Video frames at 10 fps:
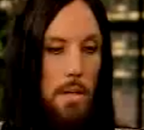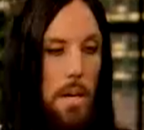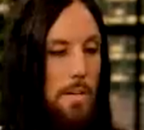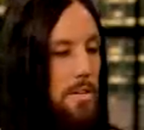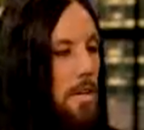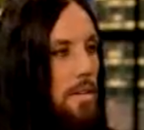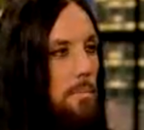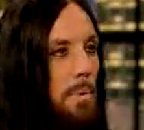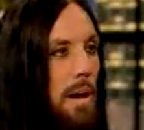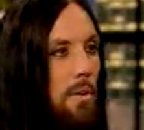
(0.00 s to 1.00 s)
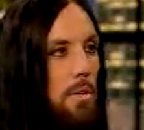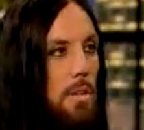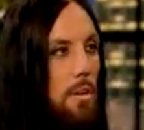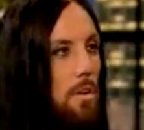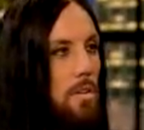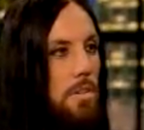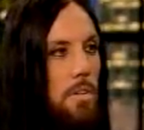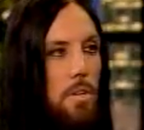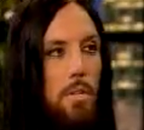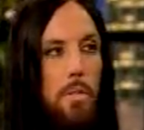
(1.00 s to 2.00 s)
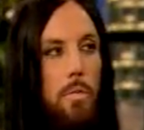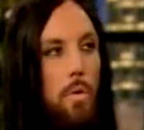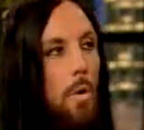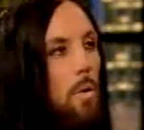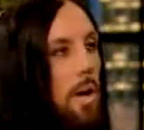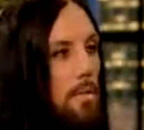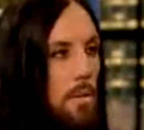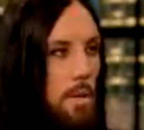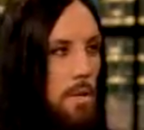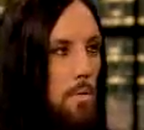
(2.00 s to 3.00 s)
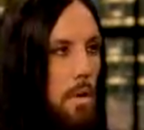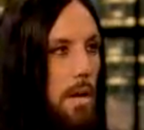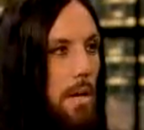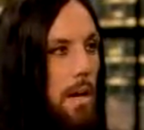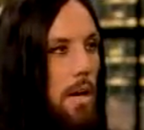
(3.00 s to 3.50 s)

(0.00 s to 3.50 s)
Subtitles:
I just got the power and the urge to throw everything away.